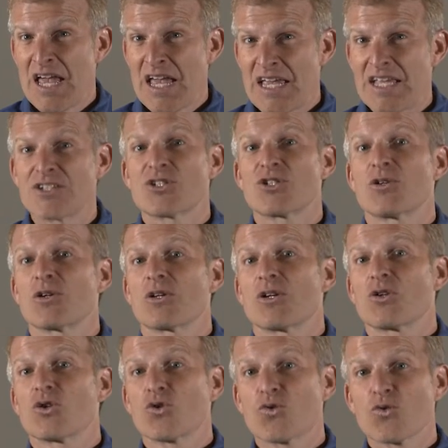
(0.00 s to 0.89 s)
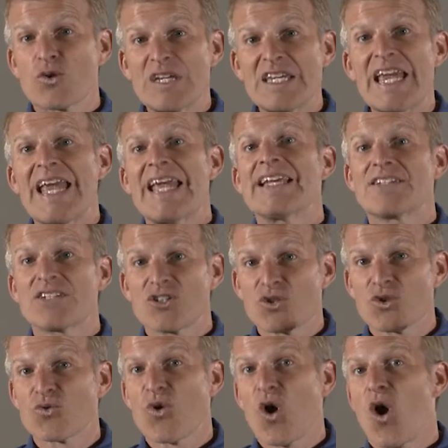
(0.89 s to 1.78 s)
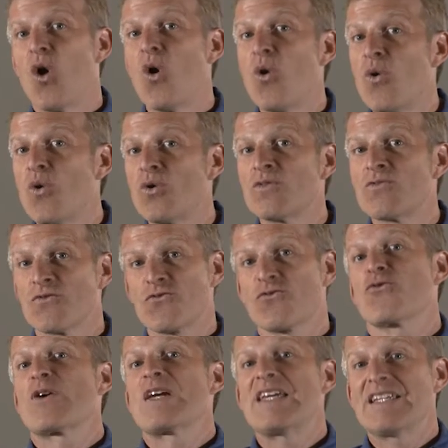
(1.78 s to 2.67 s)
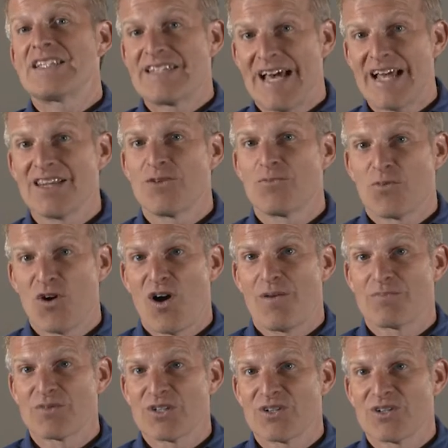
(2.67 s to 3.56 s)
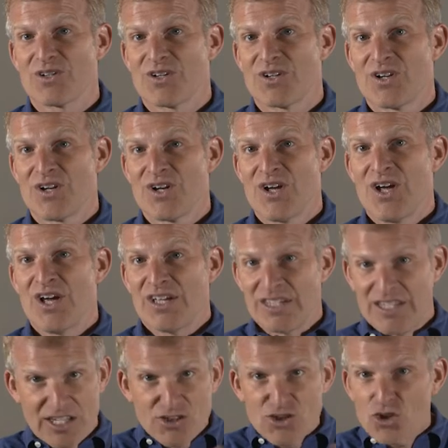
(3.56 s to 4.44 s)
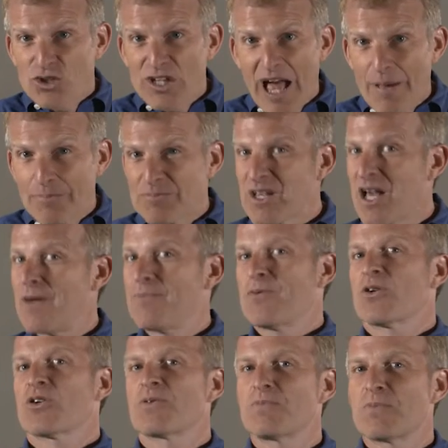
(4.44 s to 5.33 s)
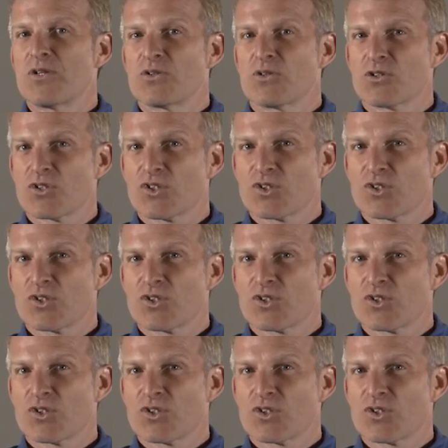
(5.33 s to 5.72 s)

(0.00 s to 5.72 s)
is to create your own free teleprompter. Get your laptop or computer